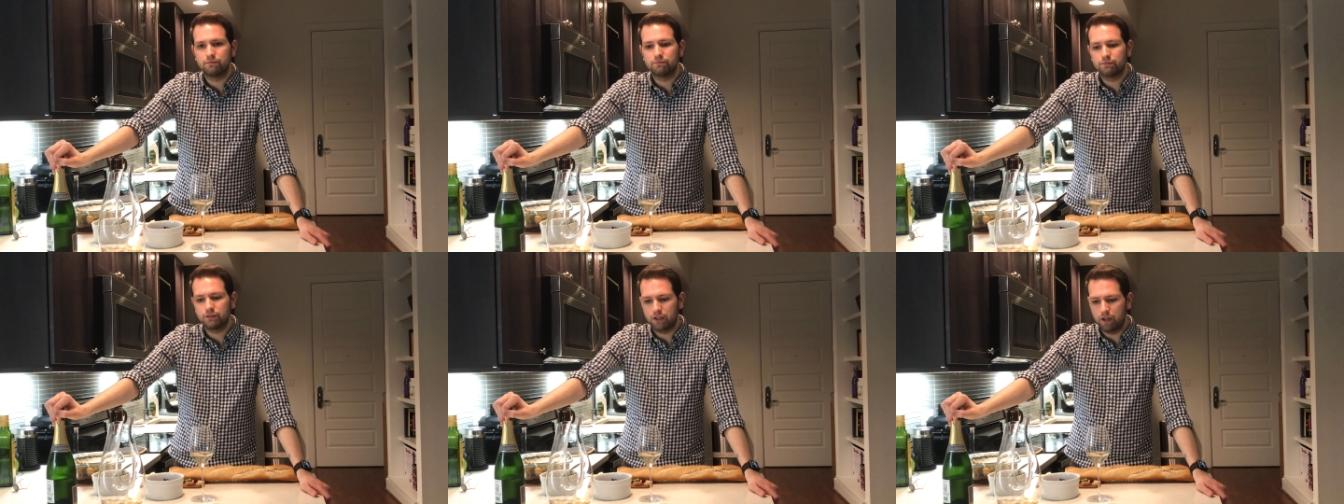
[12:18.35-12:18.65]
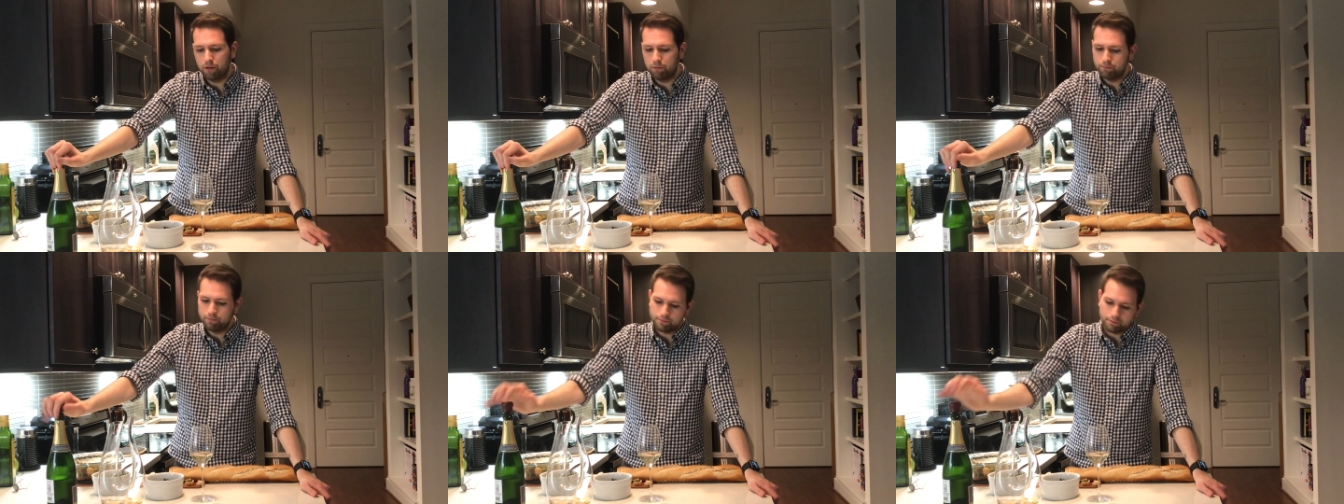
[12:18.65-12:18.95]

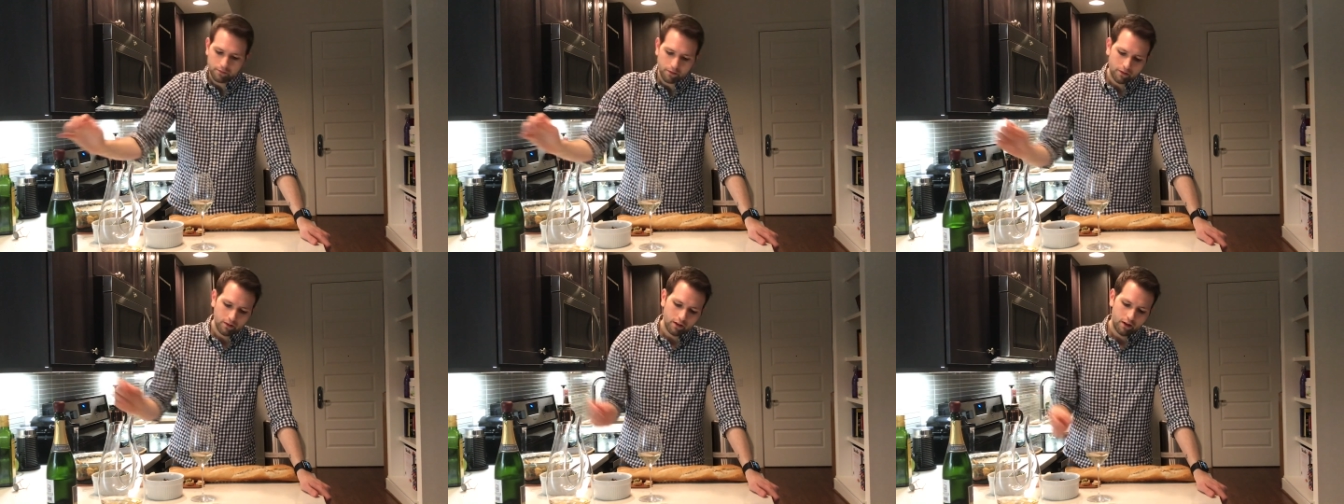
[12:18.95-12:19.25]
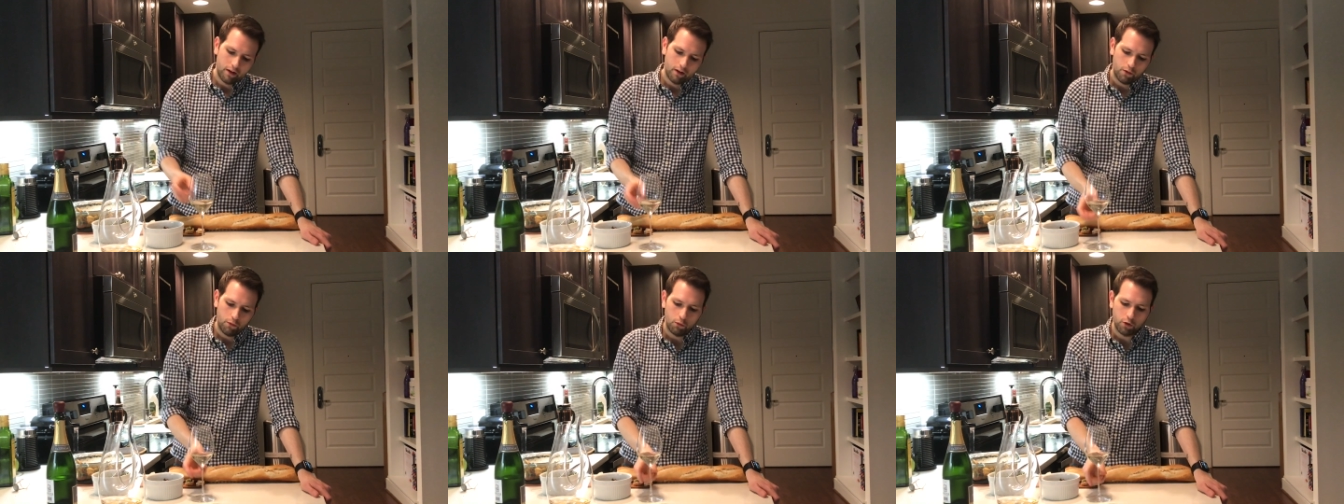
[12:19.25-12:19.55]
So
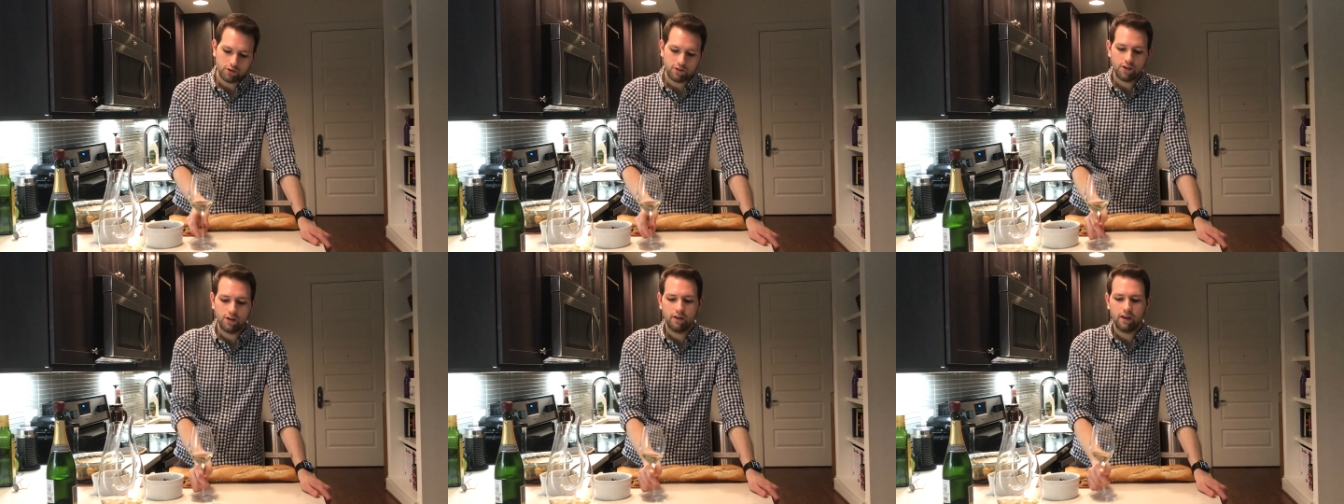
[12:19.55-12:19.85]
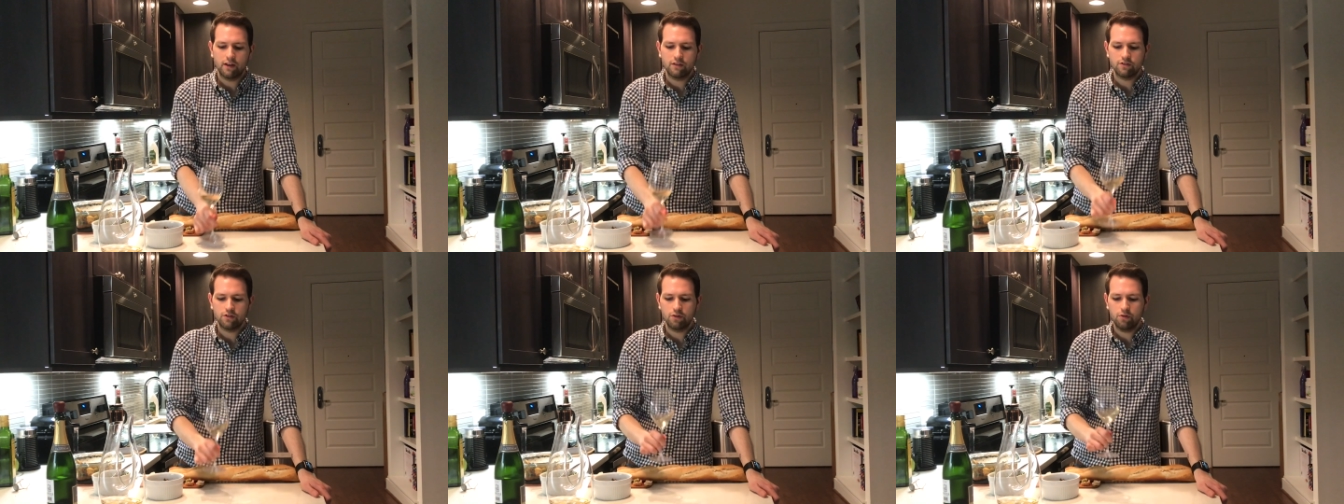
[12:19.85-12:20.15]
we'll see you
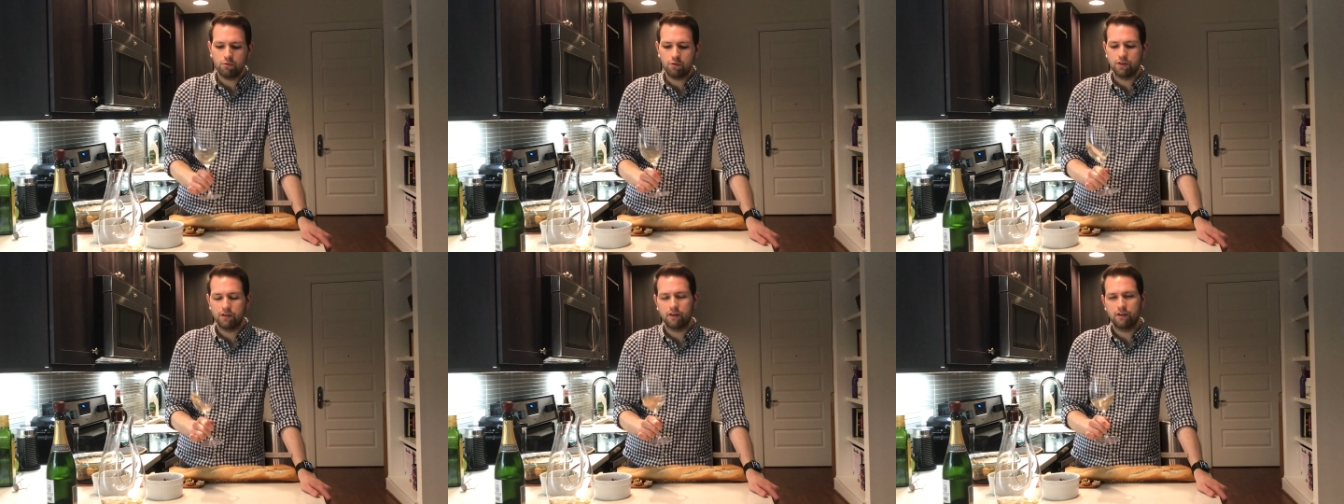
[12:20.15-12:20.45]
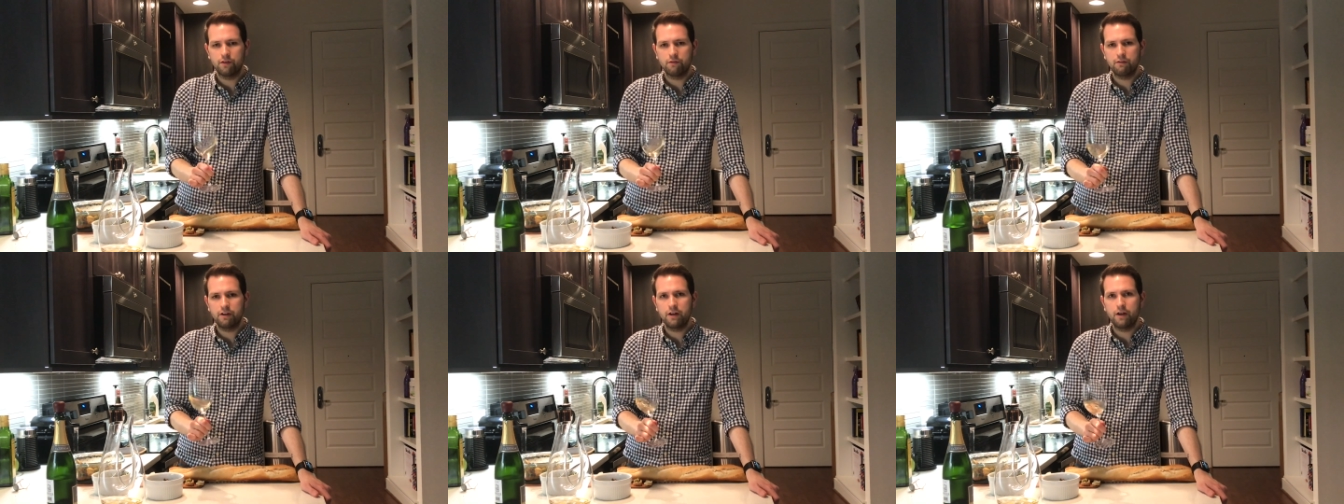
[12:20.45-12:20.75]
again soon with
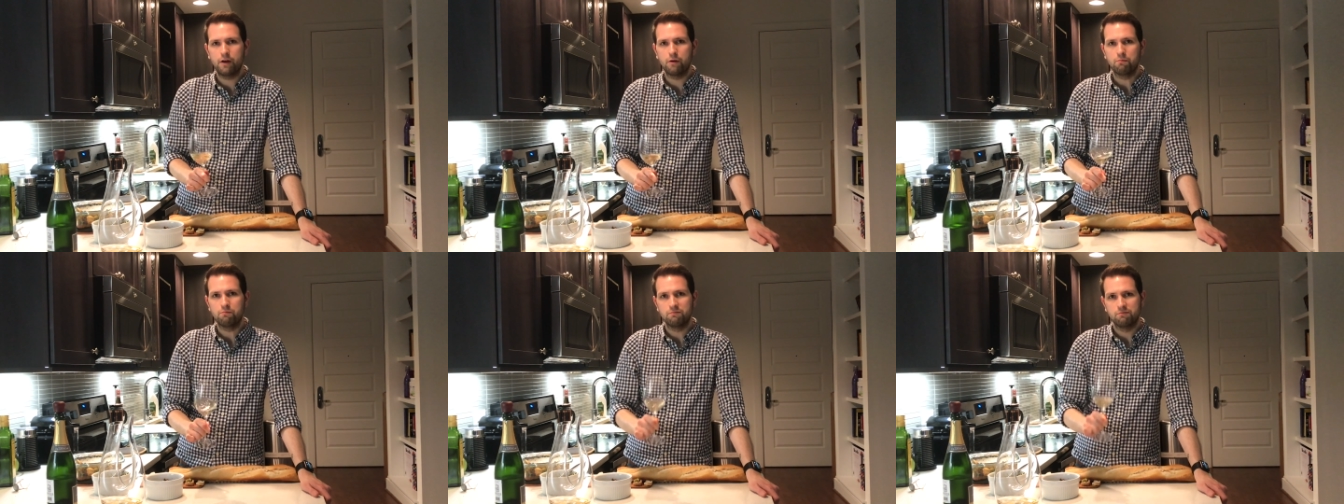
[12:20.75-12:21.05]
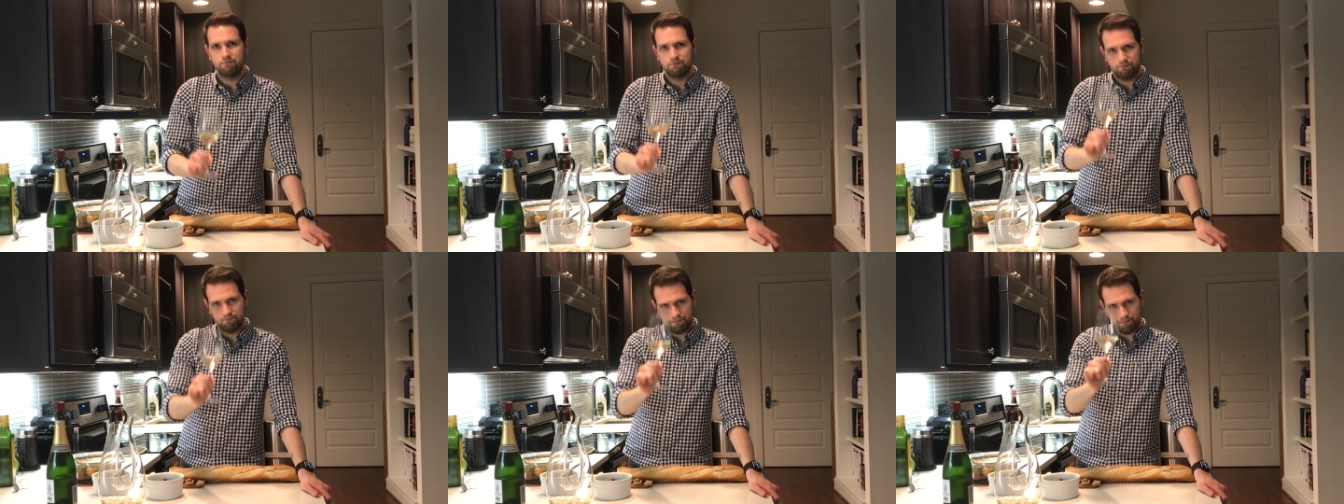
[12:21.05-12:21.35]
another video.
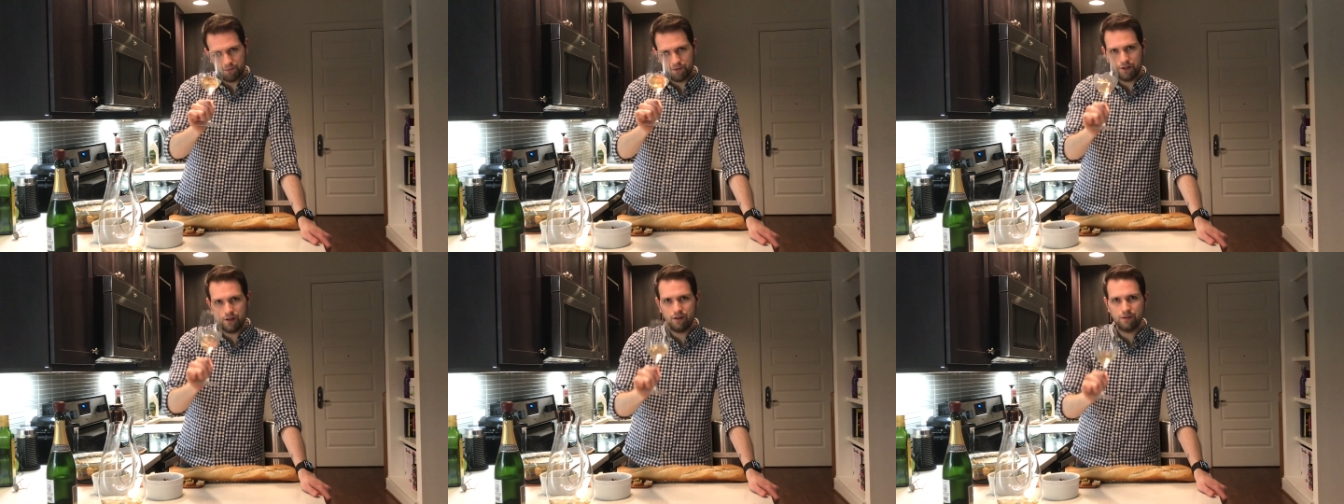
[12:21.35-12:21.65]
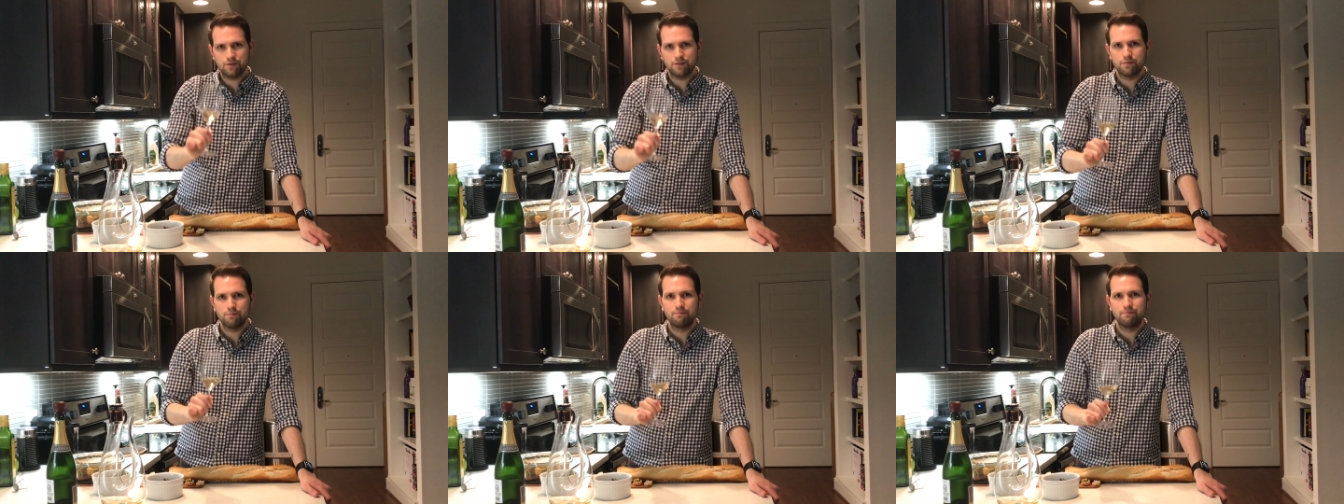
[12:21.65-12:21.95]

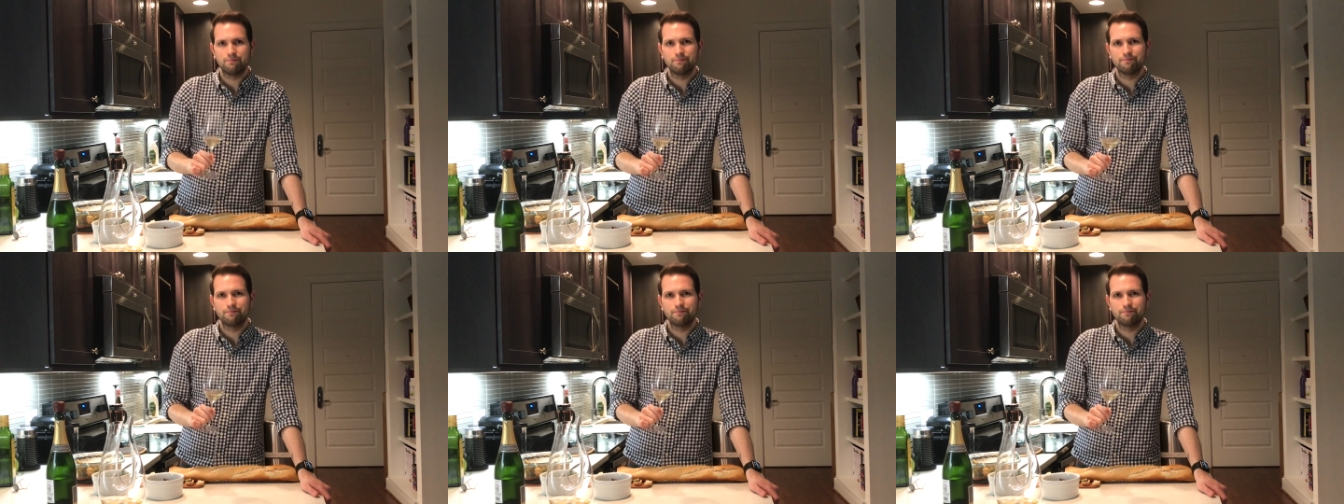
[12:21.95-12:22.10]
Cheers.